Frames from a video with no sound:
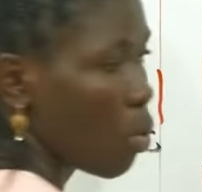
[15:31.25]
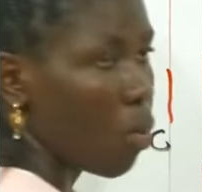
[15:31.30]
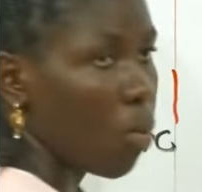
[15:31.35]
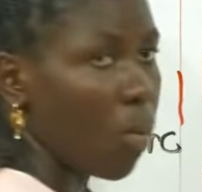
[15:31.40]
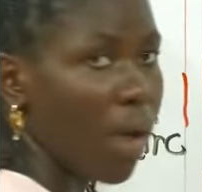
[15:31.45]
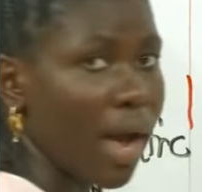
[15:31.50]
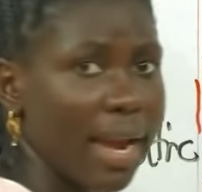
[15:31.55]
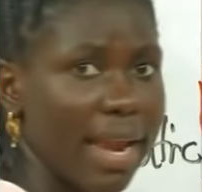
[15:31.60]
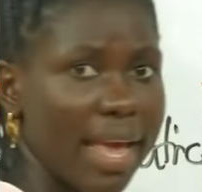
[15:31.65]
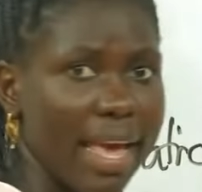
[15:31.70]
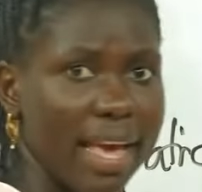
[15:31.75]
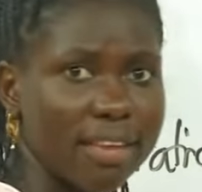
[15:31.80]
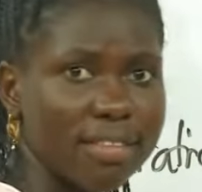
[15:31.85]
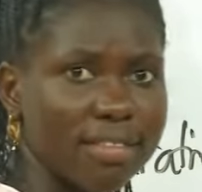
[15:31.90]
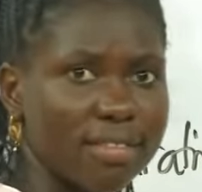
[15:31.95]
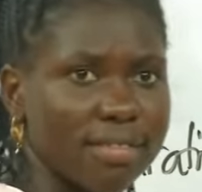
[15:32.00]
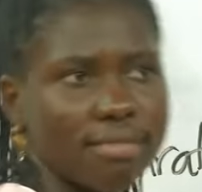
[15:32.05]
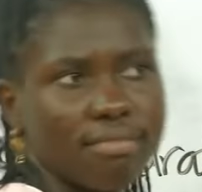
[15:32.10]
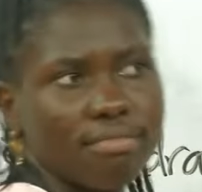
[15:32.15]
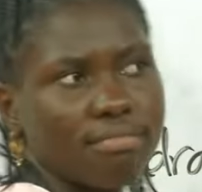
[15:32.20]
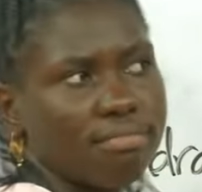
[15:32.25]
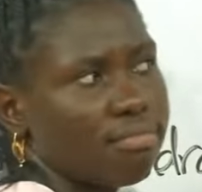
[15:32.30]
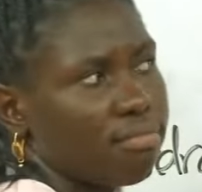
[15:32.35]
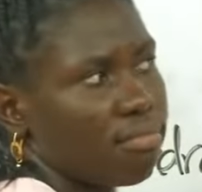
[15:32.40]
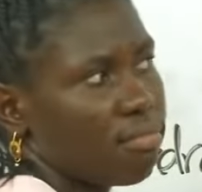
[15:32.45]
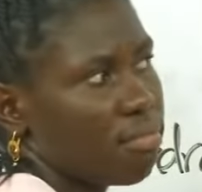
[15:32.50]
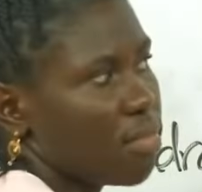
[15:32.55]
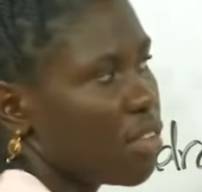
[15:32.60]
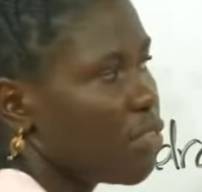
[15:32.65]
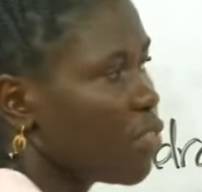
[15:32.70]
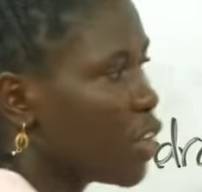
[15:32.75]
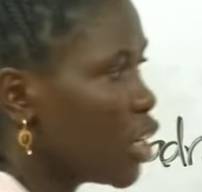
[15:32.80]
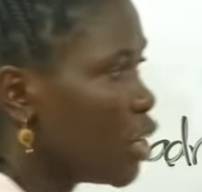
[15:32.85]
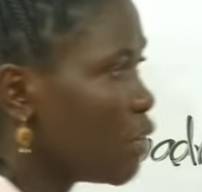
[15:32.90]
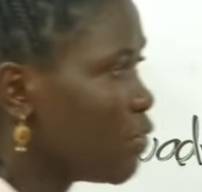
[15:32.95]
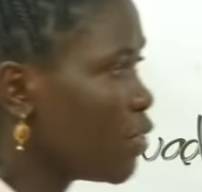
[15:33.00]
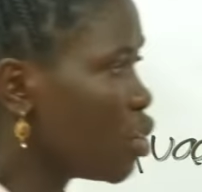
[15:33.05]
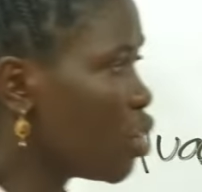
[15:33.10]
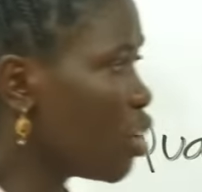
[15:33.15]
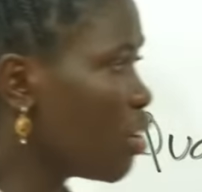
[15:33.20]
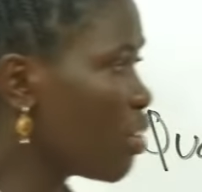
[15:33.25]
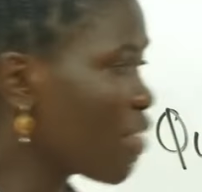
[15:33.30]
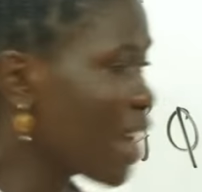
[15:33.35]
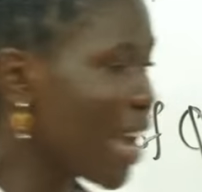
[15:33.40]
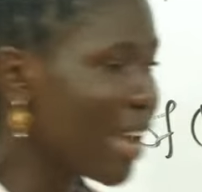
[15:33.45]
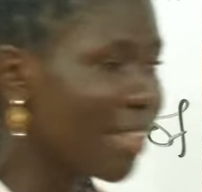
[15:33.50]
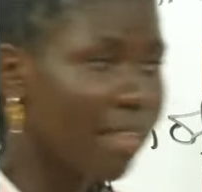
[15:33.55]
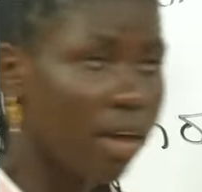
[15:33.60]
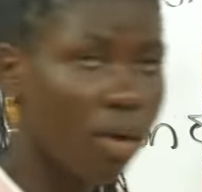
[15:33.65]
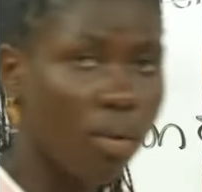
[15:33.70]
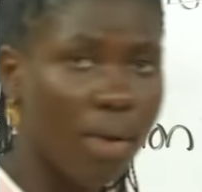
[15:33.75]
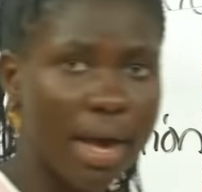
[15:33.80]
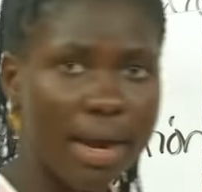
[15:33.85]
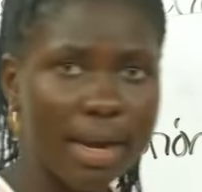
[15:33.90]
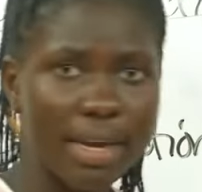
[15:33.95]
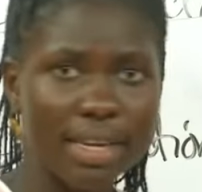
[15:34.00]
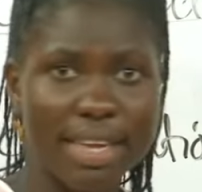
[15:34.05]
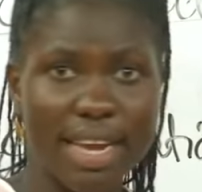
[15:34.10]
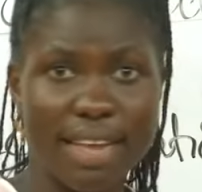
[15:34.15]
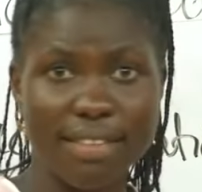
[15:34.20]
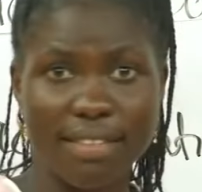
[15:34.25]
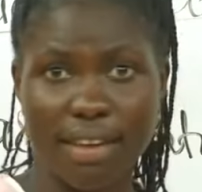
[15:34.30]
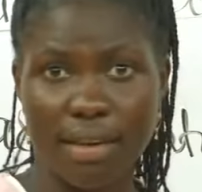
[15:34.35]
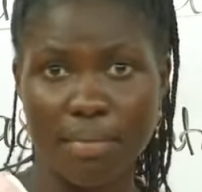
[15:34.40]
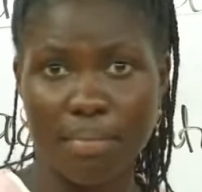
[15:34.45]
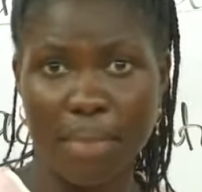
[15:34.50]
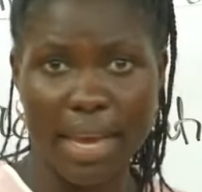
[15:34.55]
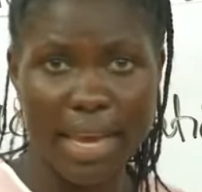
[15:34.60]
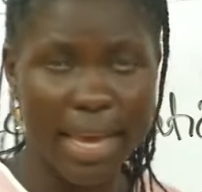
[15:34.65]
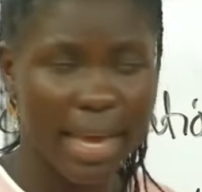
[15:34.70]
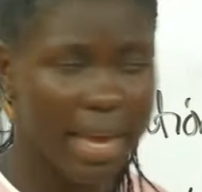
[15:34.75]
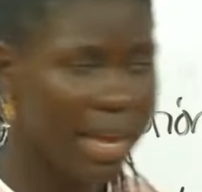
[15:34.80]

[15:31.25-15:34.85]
1x. Even if you don't write the 1, it doesn't make